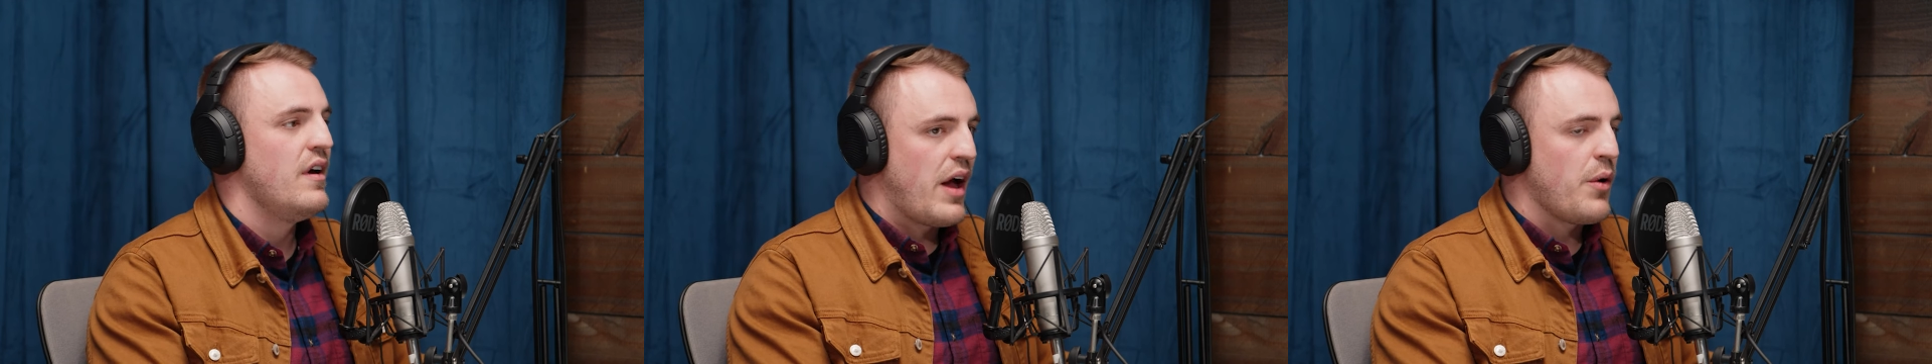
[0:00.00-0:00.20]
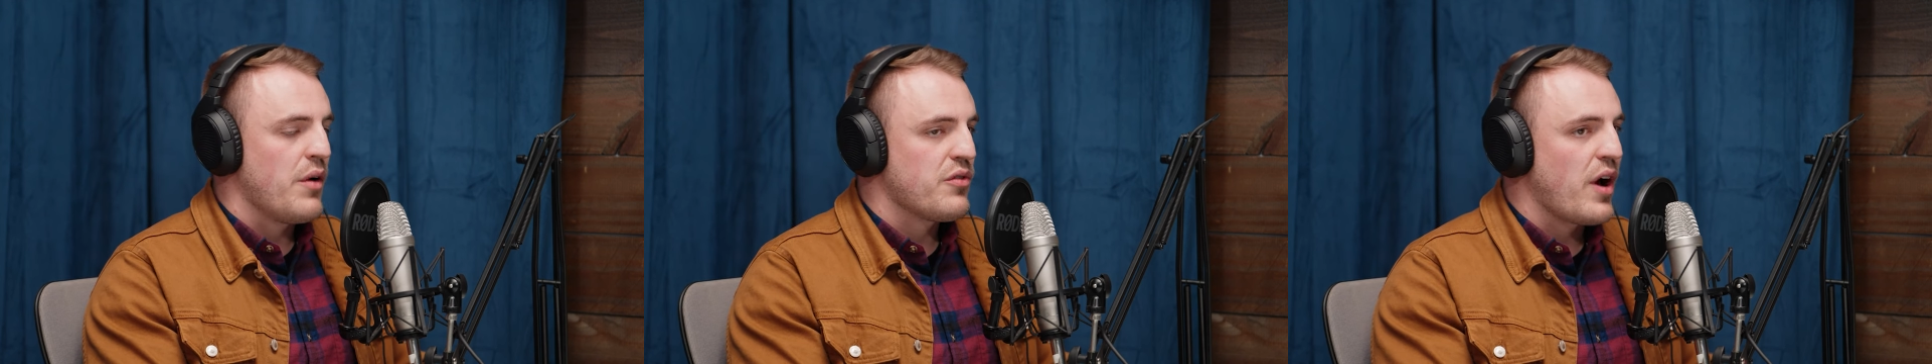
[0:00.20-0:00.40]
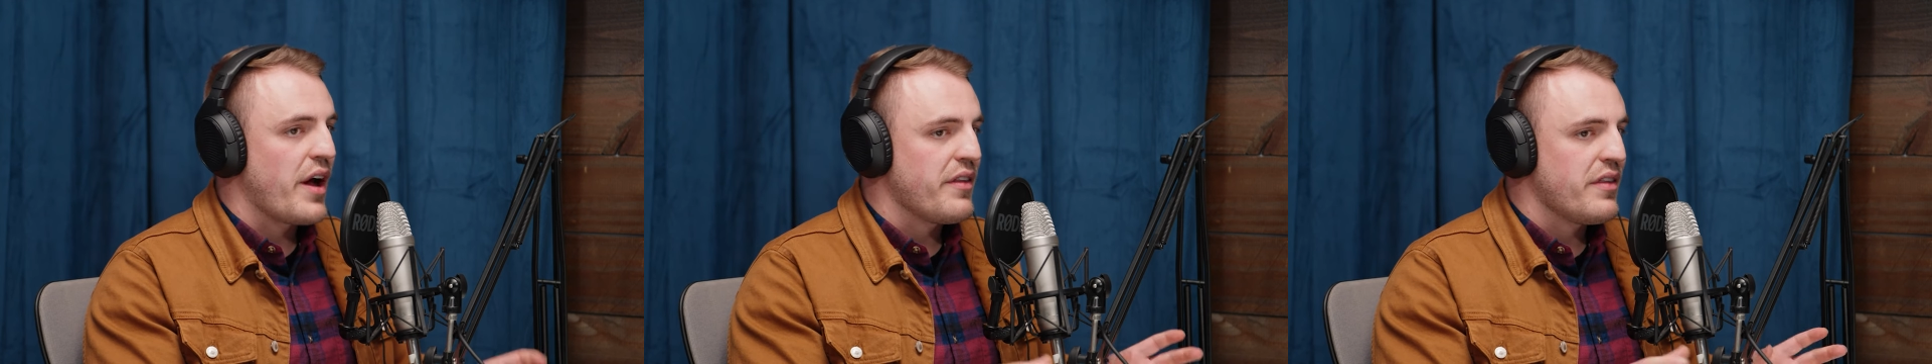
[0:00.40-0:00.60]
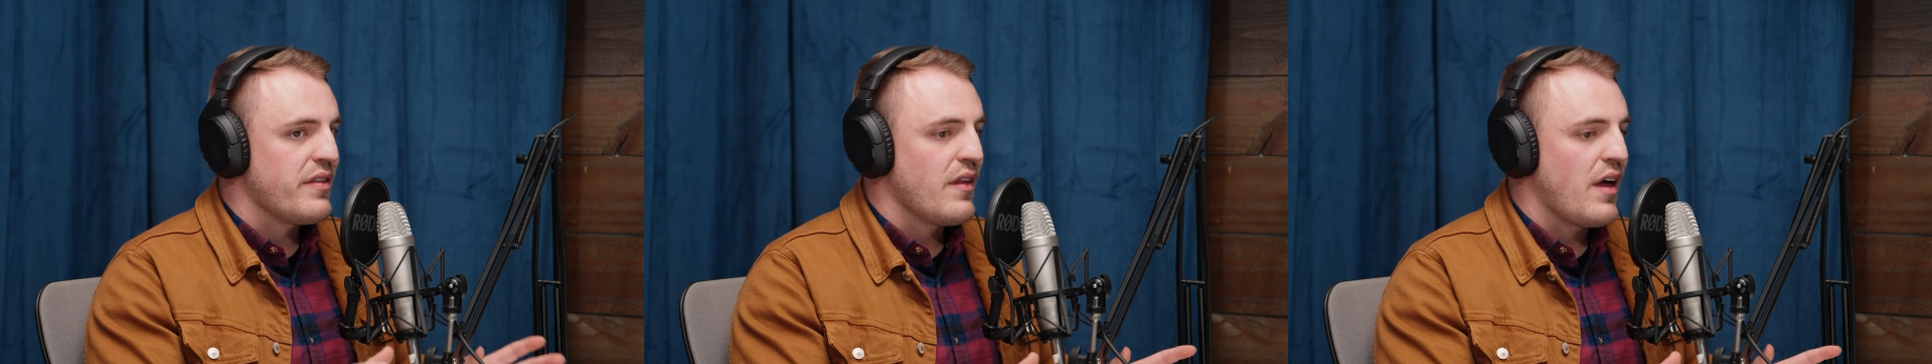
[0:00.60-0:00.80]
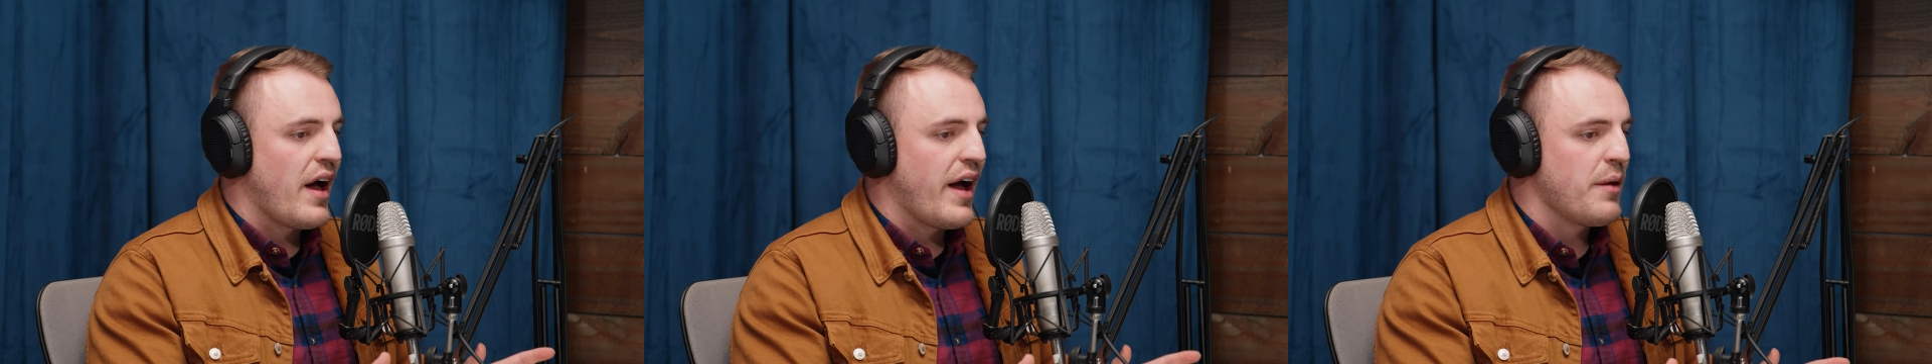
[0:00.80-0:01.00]
However, I,
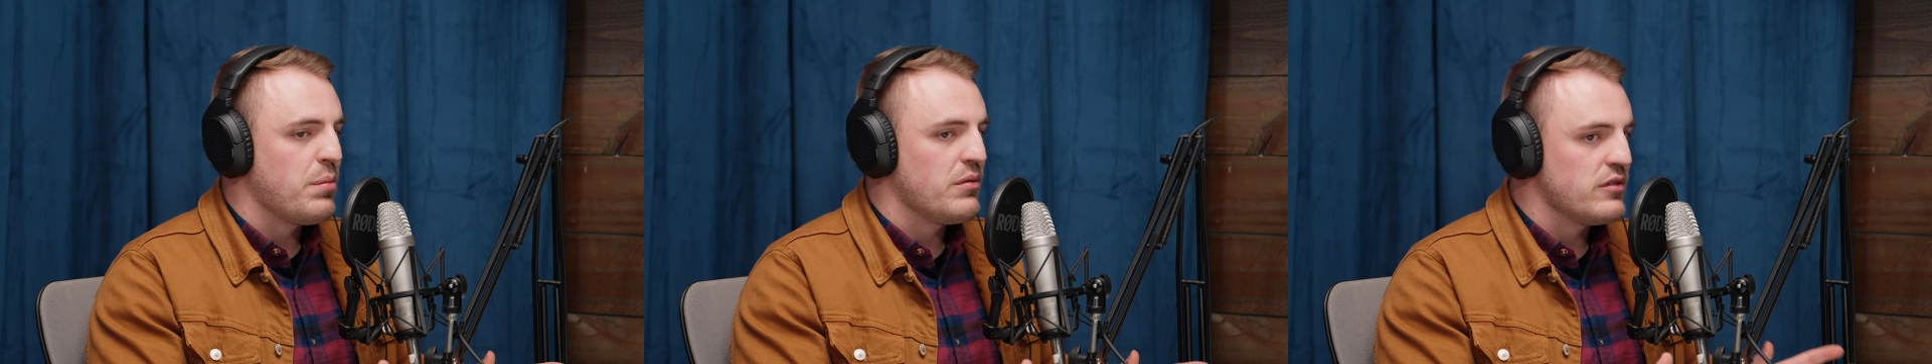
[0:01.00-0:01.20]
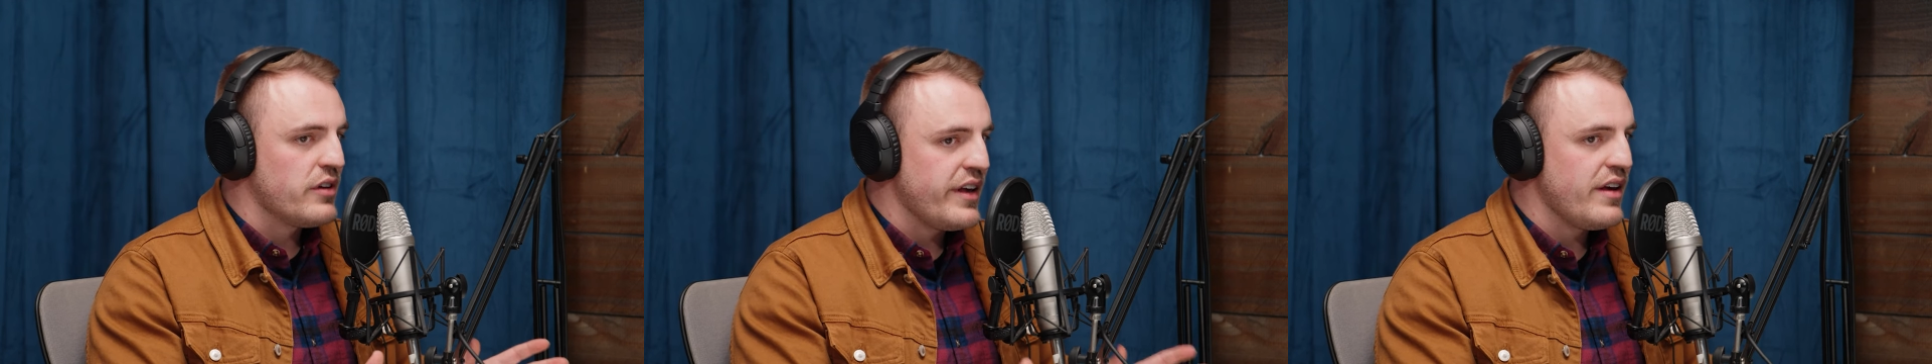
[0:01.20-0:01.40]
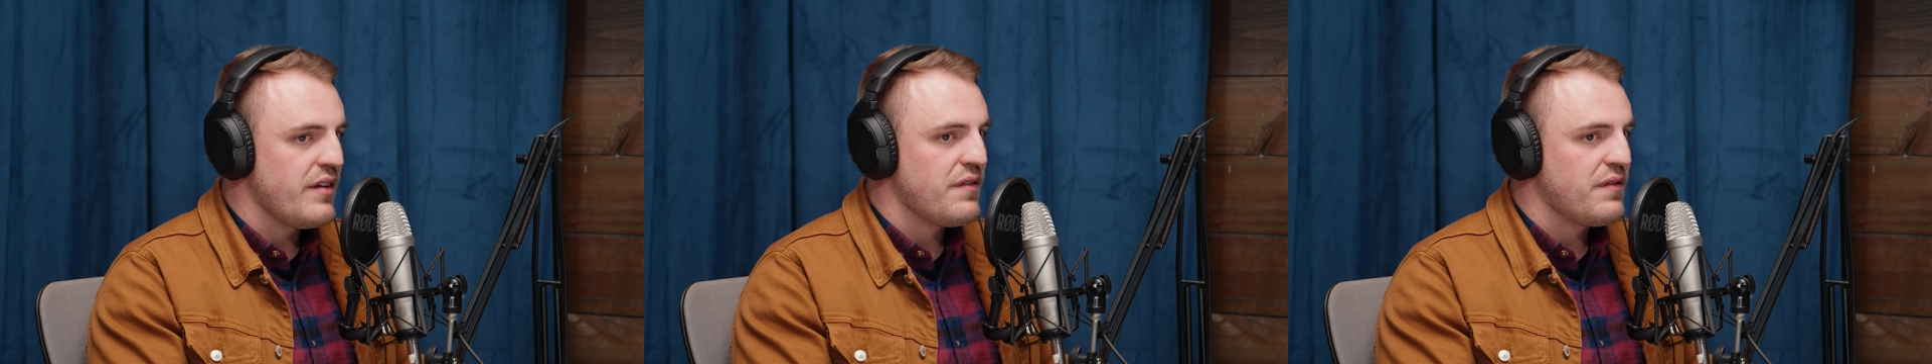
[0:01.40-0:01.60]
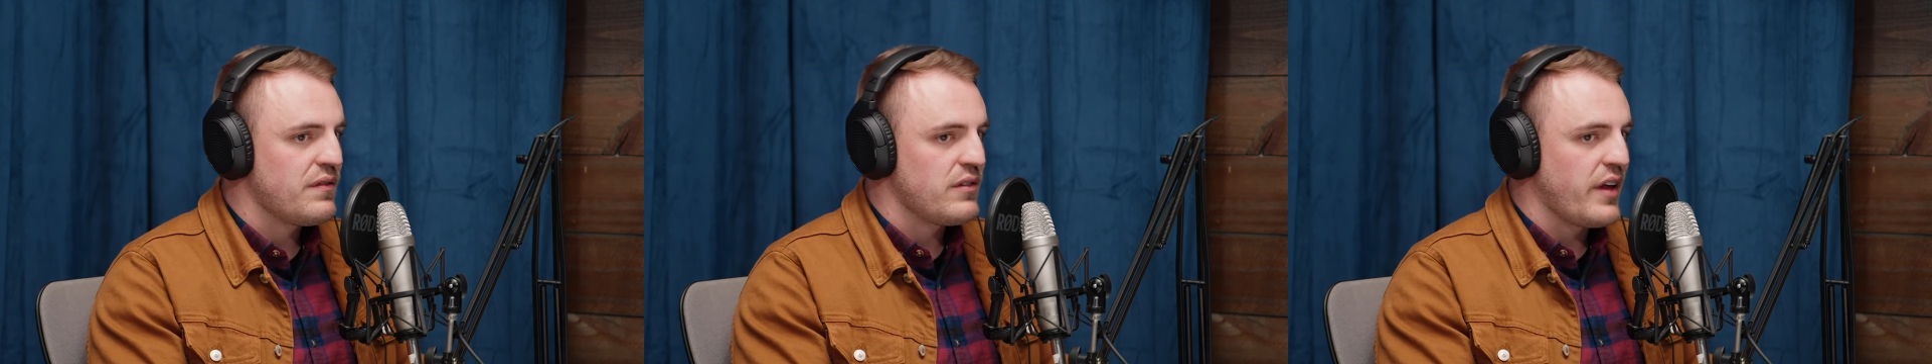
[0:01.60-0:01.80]
I believe